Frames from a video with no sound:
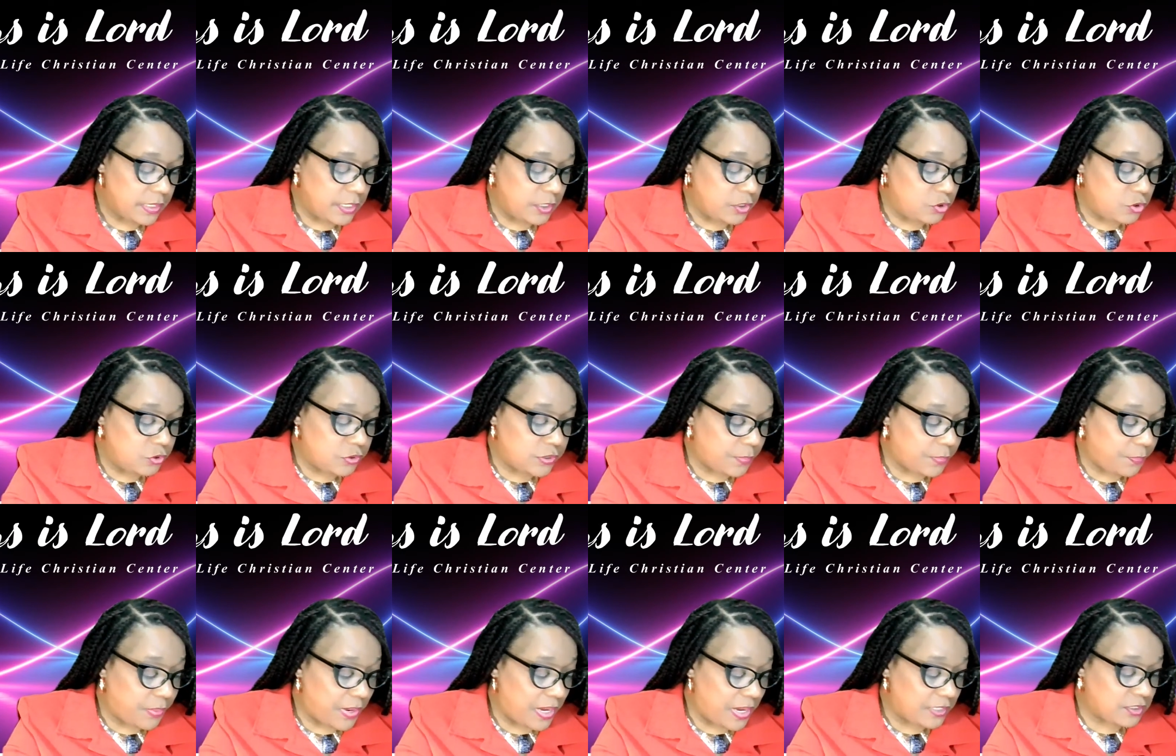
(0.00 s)
And you
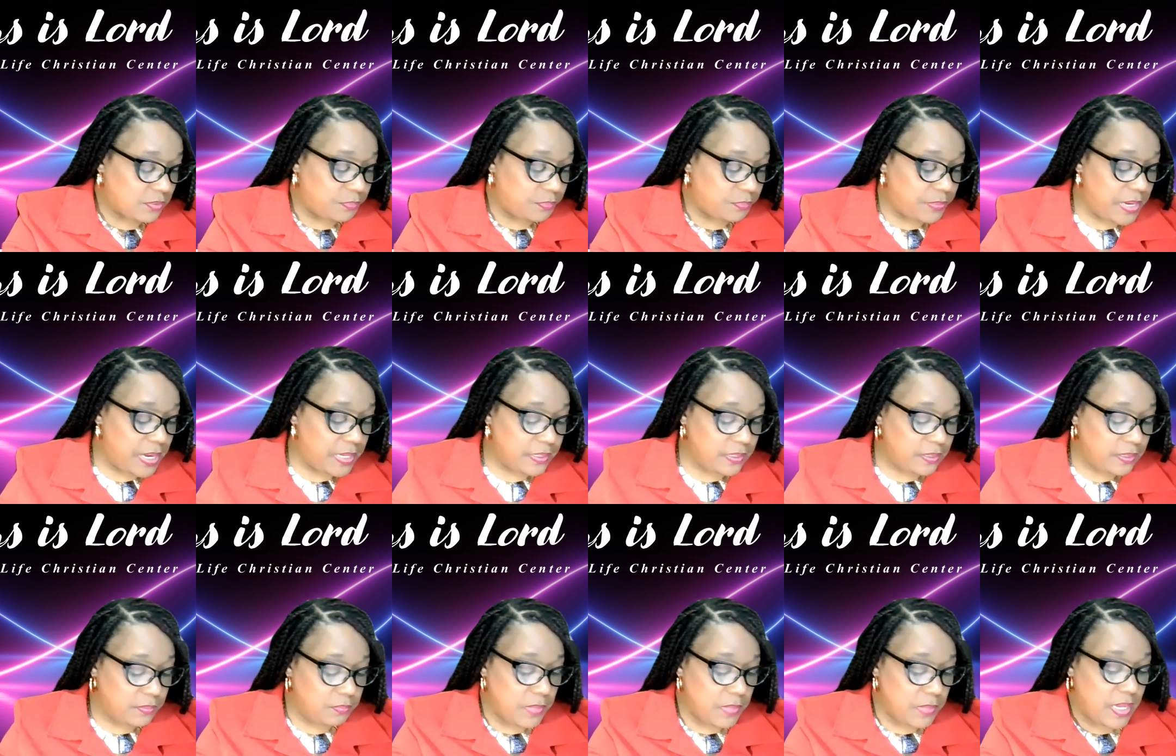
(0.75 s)
said, Pastor
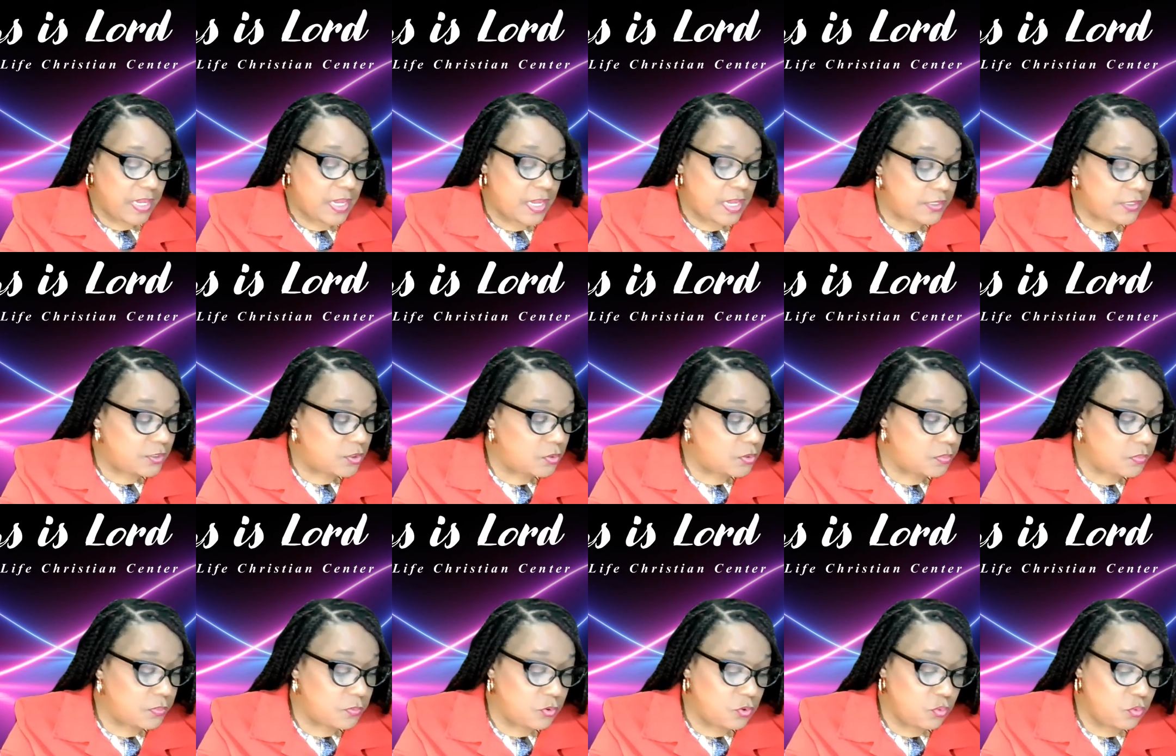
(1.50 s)
Betty, man,
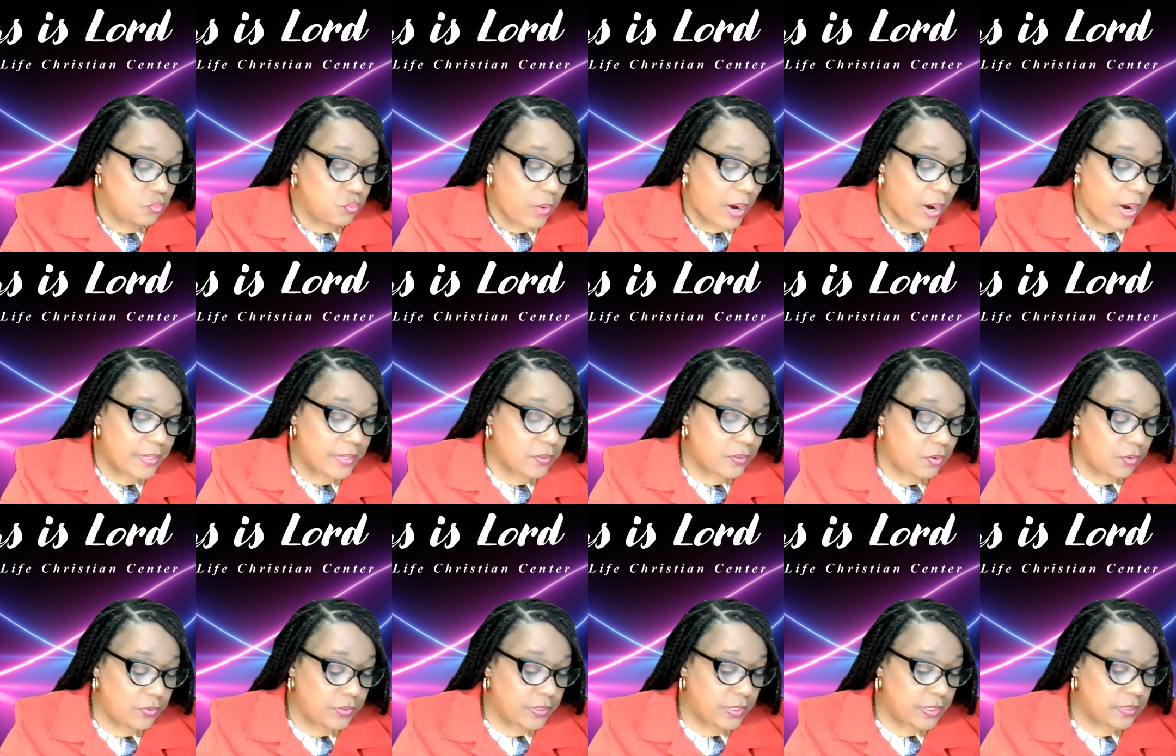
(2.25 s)
you right
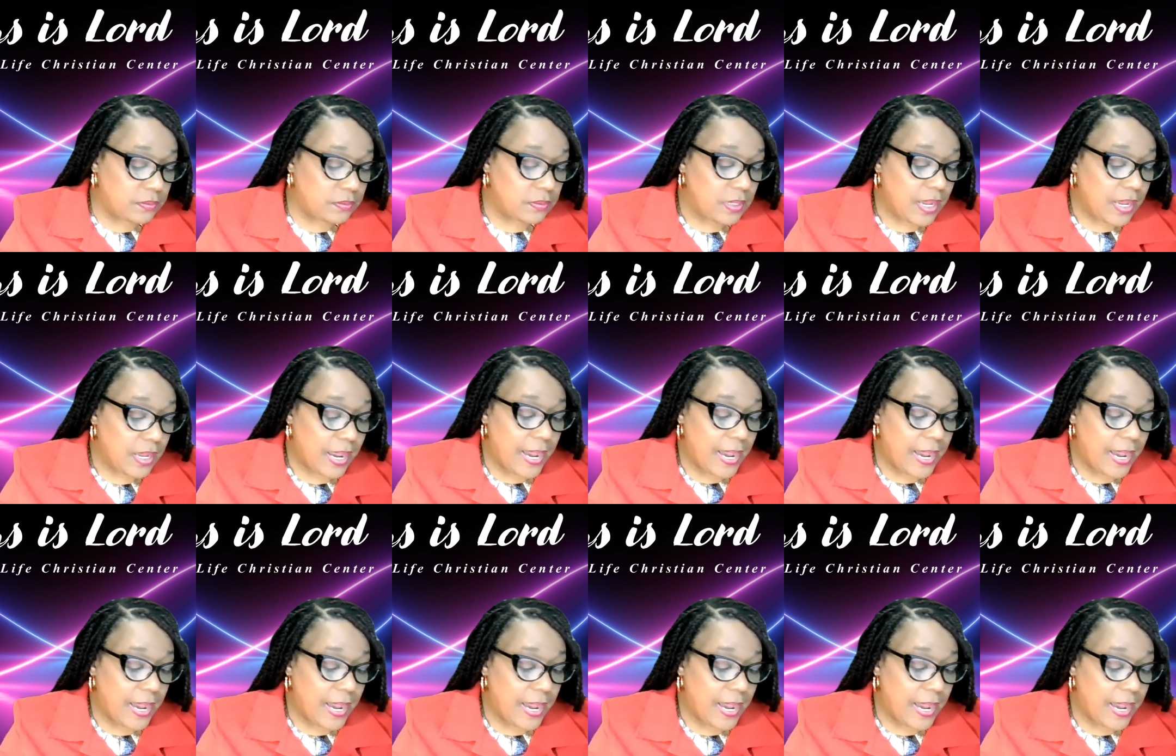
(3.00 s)
on it.